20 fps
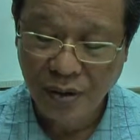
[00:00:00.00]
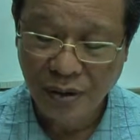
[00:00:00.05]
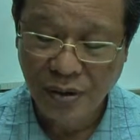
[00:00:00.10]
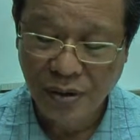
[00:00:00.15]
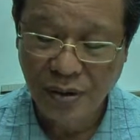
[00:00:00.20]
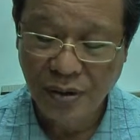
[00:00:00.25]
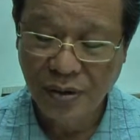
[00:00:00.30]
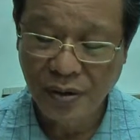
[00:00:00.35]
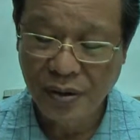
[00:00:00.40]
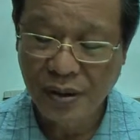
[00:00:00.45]

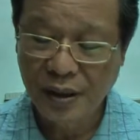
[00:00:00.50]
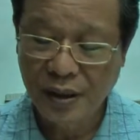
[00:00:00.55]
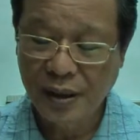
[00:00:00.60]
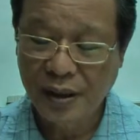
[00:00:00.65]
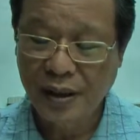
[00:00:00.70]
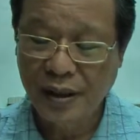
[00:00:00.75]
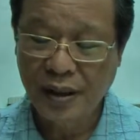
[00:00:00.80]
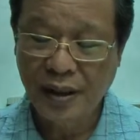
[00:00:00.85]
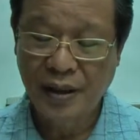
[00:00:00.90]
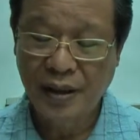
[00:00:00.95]
So here
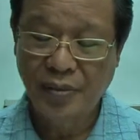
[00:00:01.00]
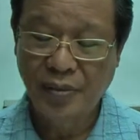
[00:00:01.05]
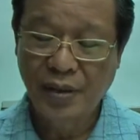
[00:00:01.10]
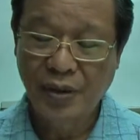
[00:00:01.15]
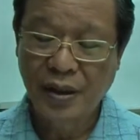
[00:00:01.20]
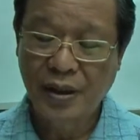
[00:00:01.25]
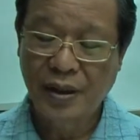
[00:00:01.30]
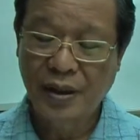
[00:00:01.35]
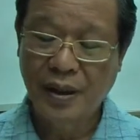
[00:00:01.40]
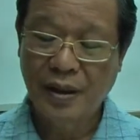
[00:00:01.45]
again, the
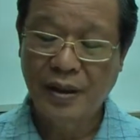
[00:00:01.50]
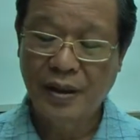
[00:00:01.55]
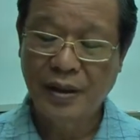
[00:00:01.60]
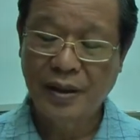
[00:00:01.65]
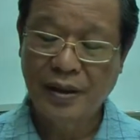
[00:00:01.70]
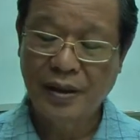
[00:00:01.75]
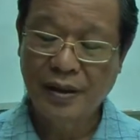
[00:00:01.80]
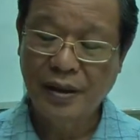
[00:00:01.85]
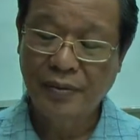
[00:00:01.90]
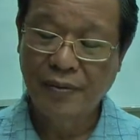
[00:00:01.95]
Buddha says
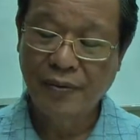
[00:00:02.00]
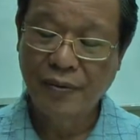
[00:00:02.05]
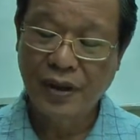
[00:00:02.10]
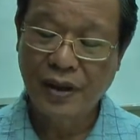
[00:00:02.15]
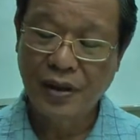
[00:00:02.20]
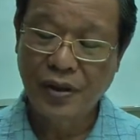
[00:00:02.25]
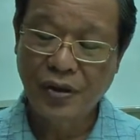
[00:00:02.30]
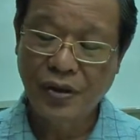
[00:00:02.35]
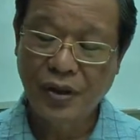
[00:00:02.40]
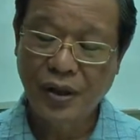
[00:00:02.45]
this
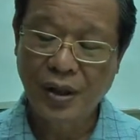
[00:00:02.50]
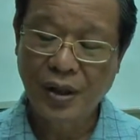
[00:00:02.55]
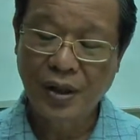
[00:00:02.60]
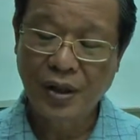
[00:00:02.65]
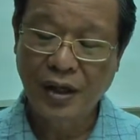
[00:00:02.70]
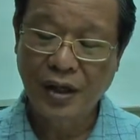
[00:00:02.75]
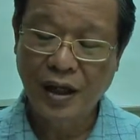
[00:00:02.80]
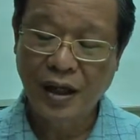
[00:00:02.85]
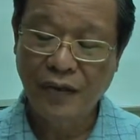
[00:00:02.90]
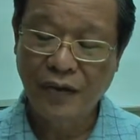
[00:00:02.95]
very
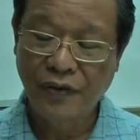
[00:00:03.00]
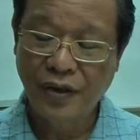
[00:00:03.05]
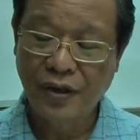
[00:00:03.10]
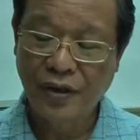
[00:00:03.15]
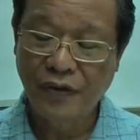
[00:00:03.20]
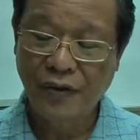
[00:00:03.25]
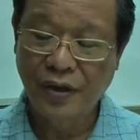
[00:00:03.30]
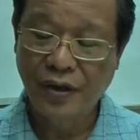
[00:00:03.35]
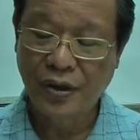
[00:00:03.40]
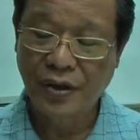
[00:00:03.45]
skilled
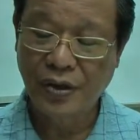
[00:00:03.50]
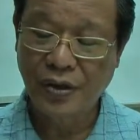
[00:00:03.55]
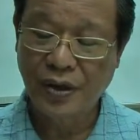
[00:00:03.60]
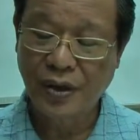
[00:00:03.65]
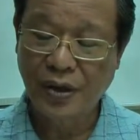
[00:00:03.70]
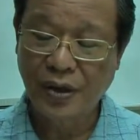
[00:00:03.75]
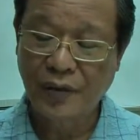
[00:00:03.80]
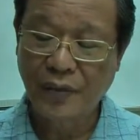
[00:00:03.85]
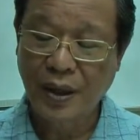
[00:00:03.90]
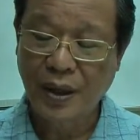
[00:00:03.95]
elephant
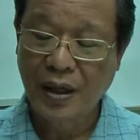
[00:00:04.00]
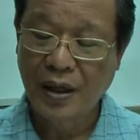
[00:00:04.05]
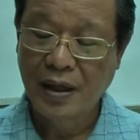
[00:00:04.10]
forester